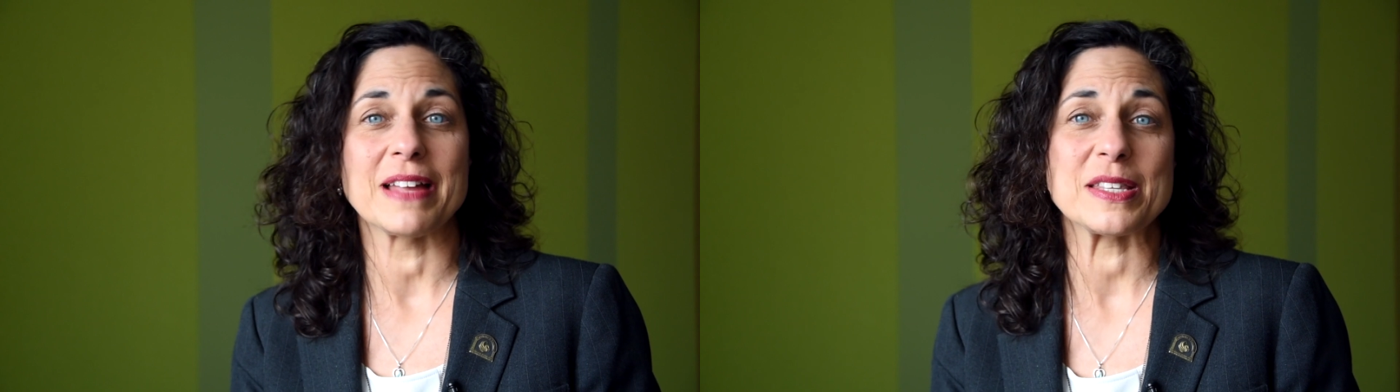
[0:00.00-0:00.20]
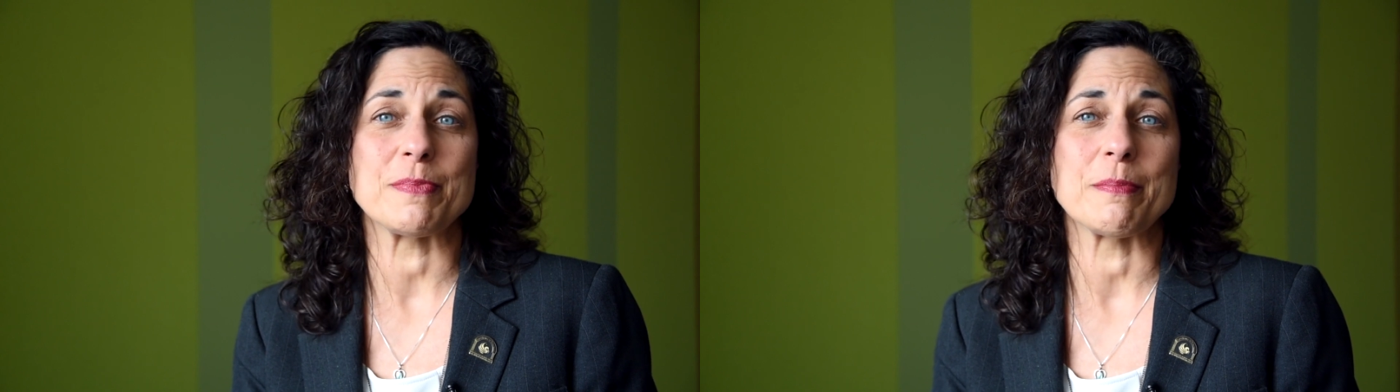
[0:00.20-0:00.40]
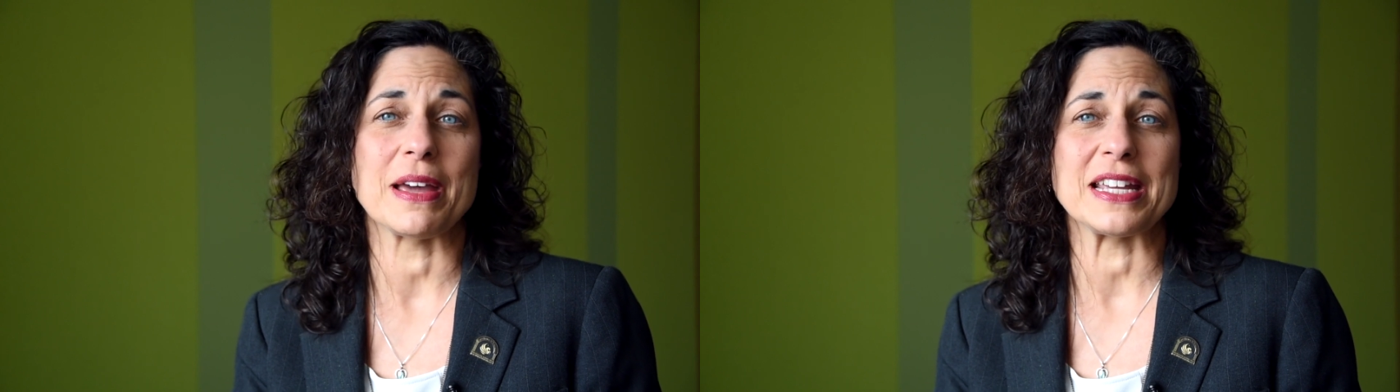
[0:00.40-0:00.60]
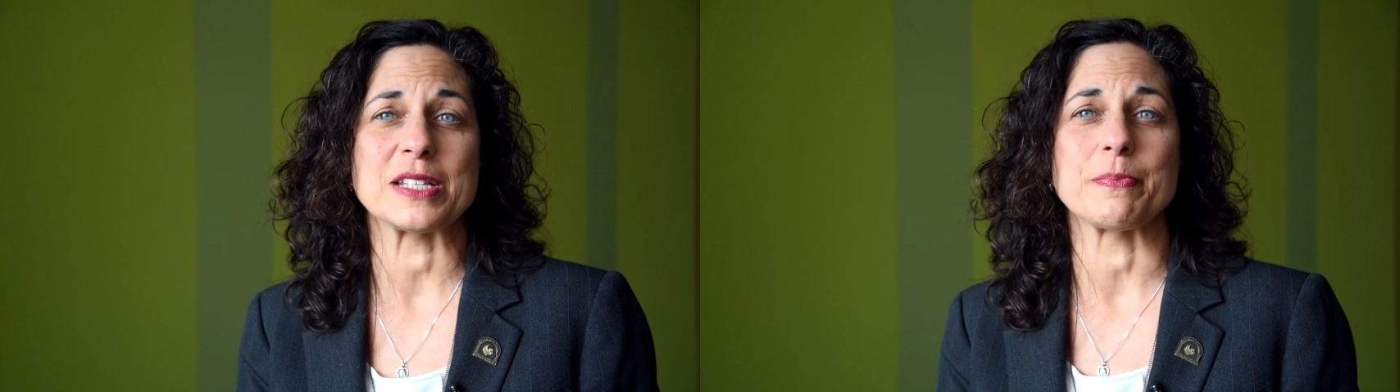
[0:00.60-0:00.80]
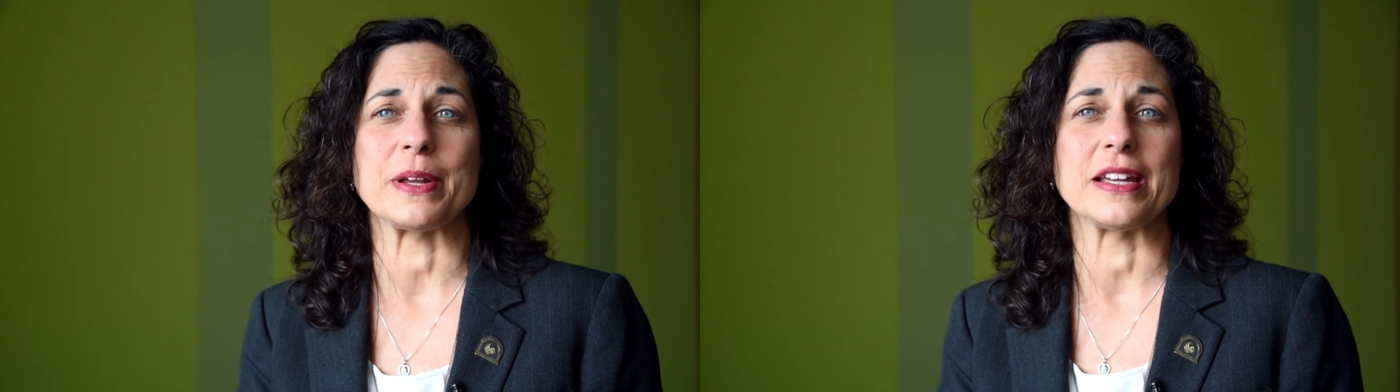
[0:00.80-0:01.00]
That's been my
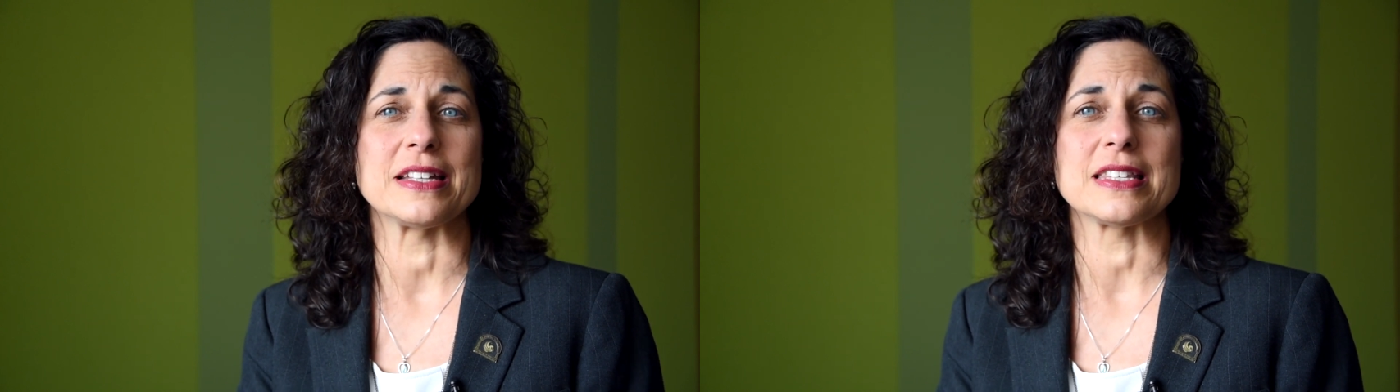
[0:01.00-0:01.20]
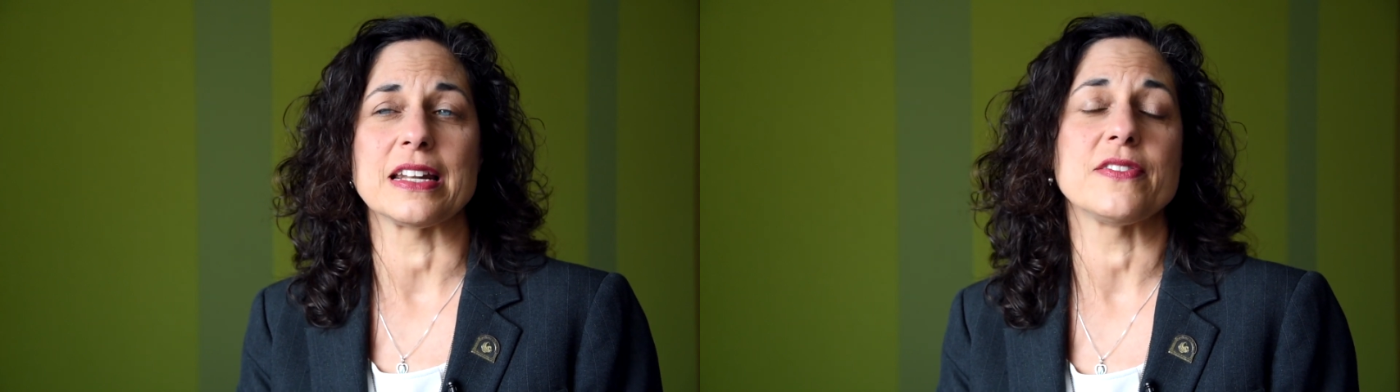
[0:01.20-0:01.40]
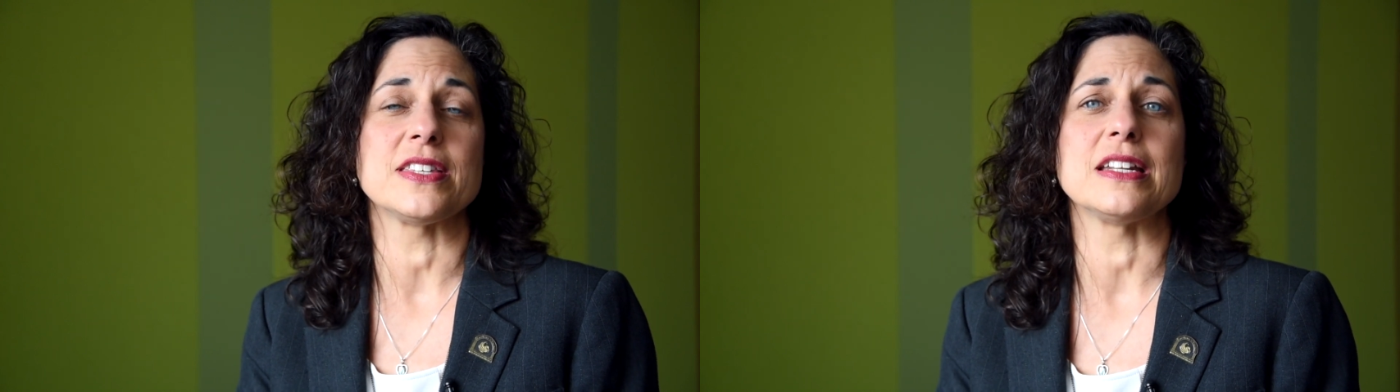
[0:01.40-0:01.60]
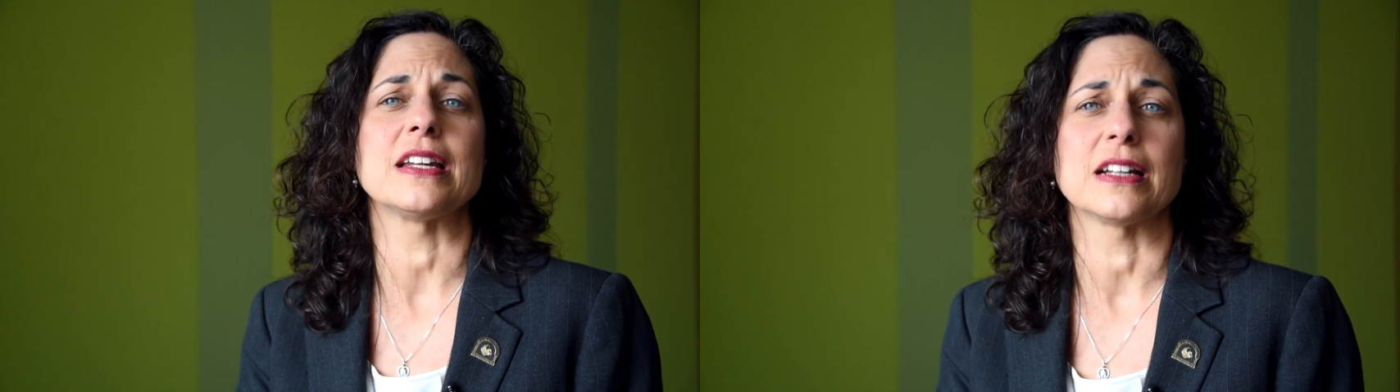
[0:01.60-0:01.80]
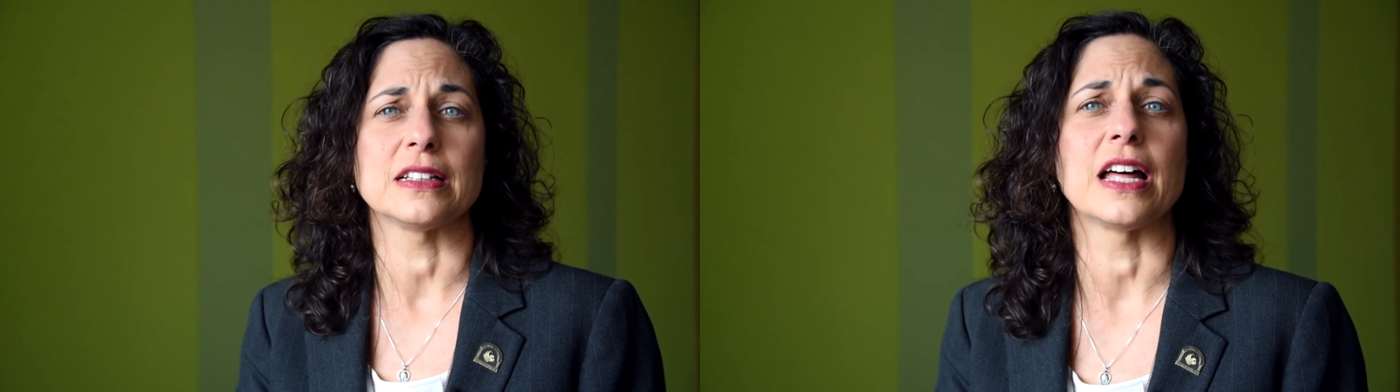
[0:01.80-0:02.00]
experience, and I've seen
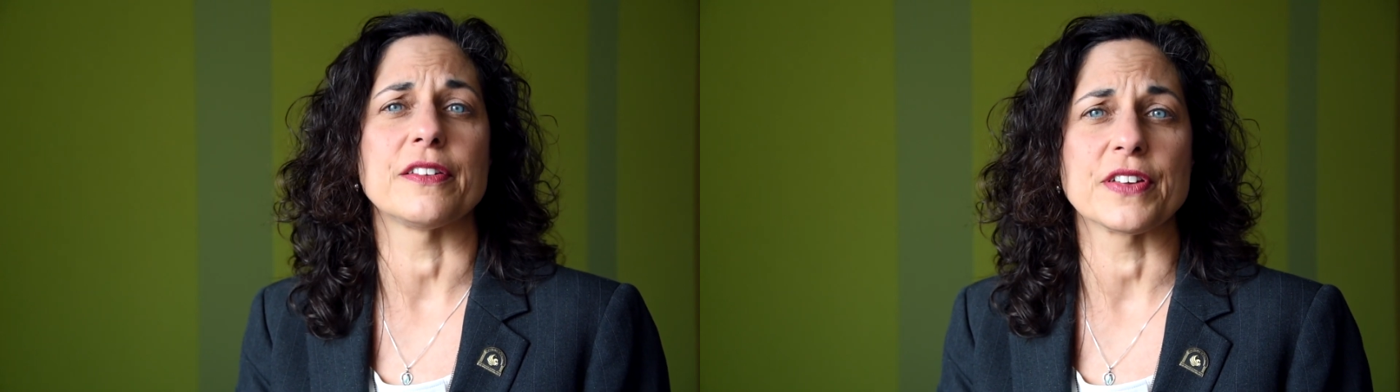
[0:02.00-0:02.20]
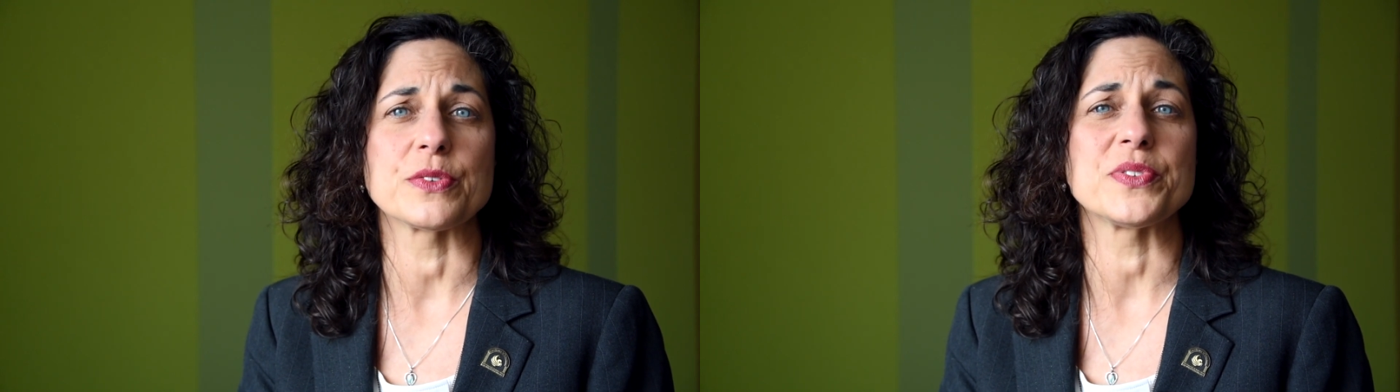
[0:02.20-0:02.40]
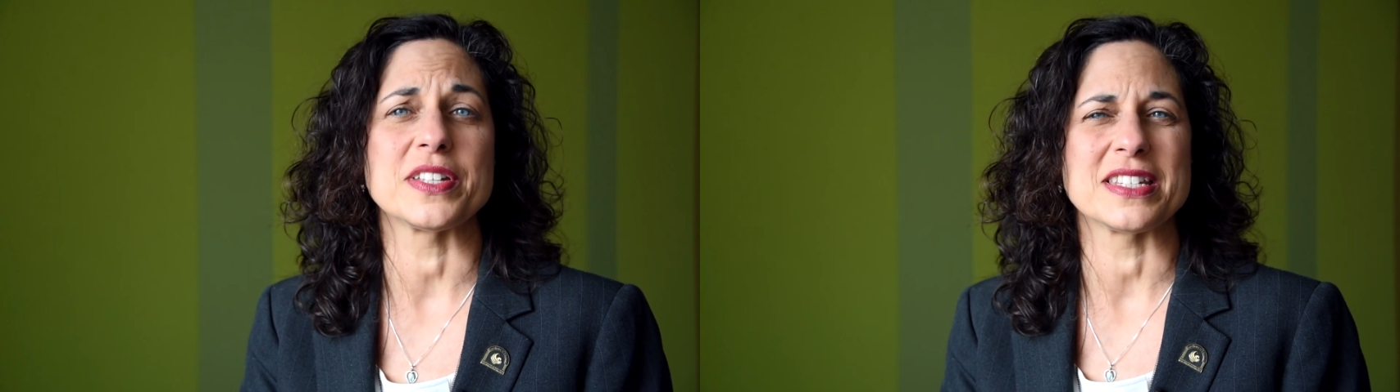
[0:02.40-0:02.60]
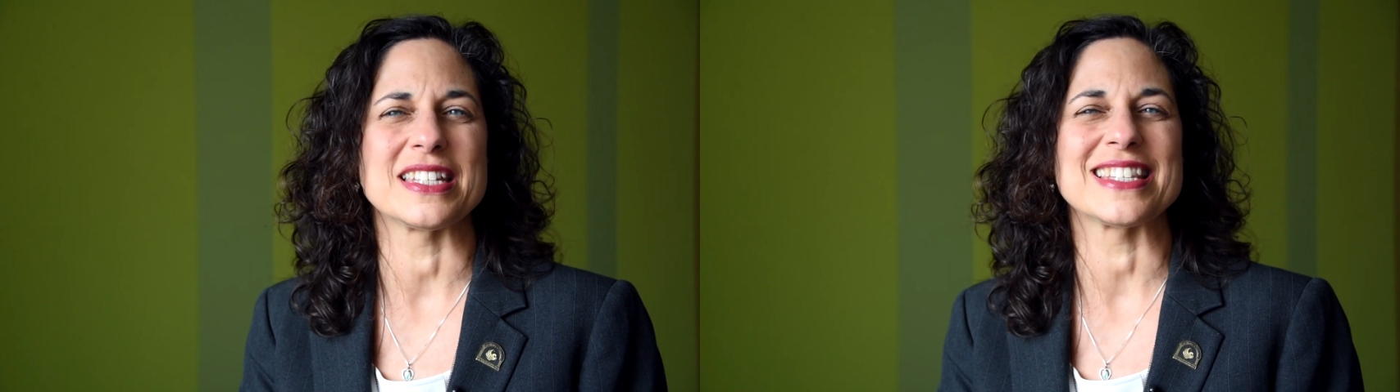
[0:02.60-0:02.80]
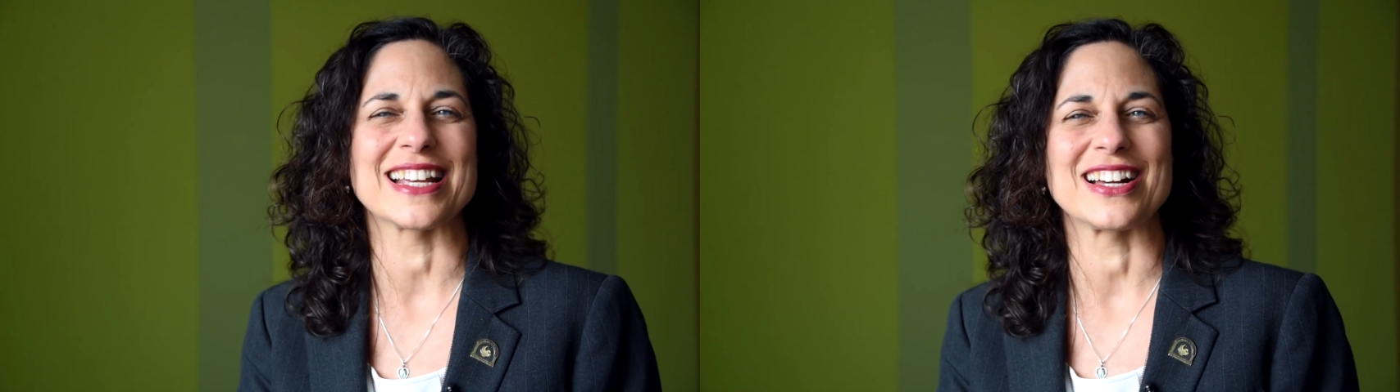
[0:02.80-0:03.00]
it in a lot of other
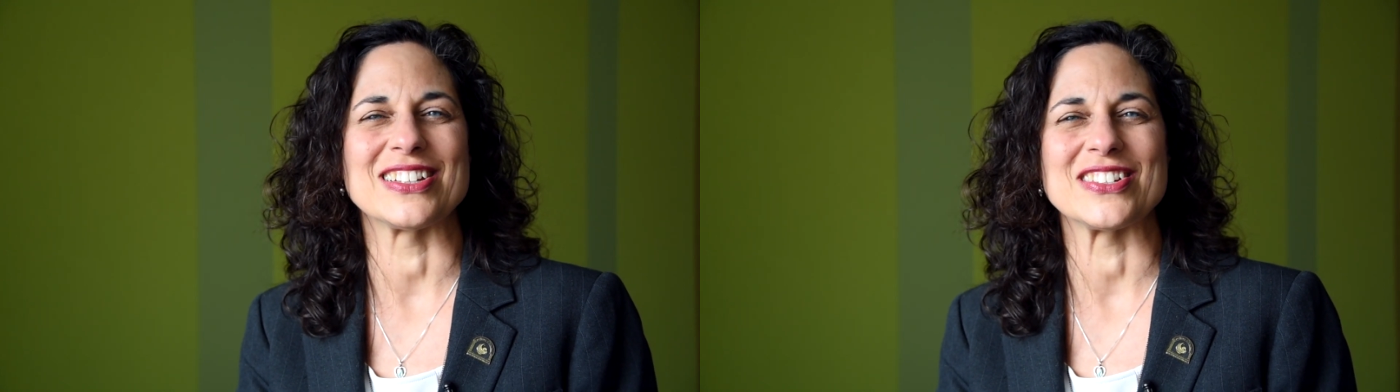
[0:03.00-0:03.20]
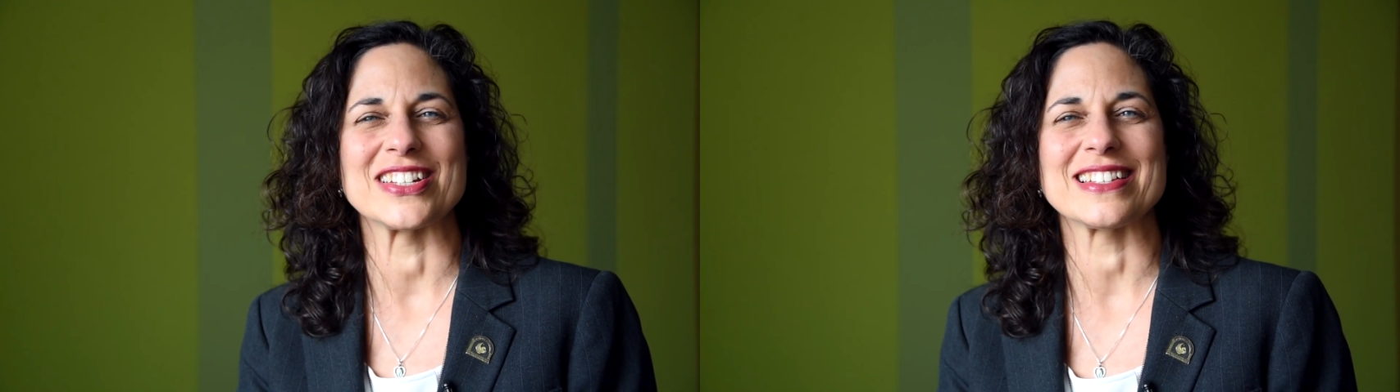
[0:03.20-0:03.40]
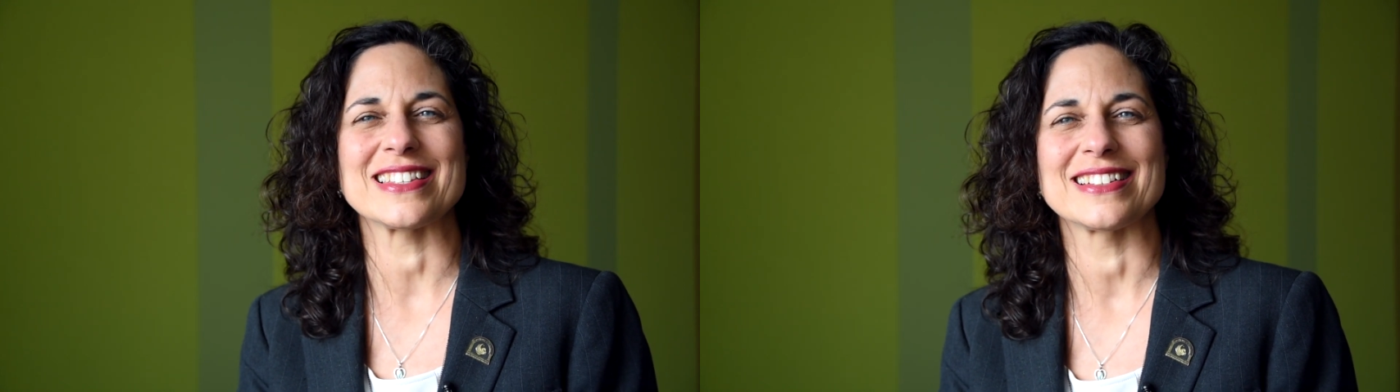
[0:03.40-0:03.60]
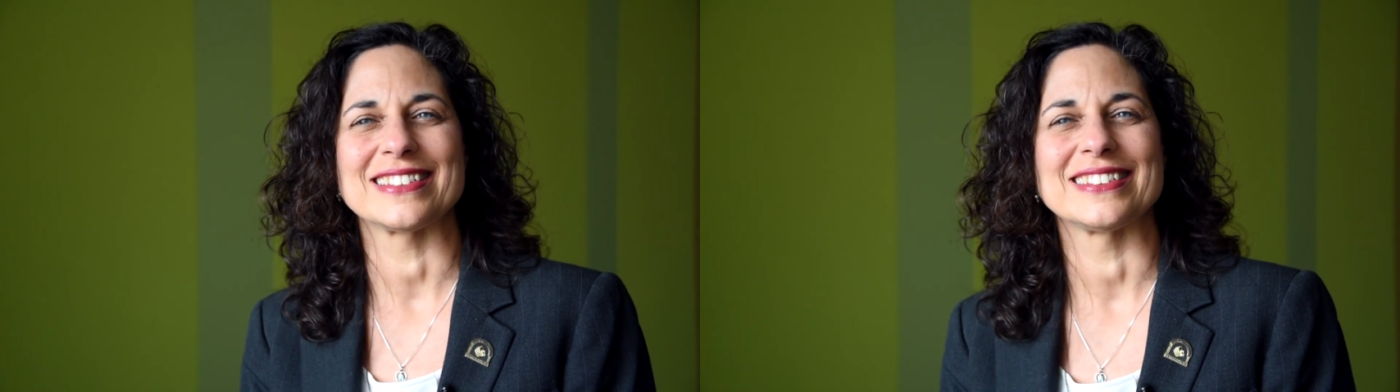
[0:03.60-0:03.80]
citizen psychologists.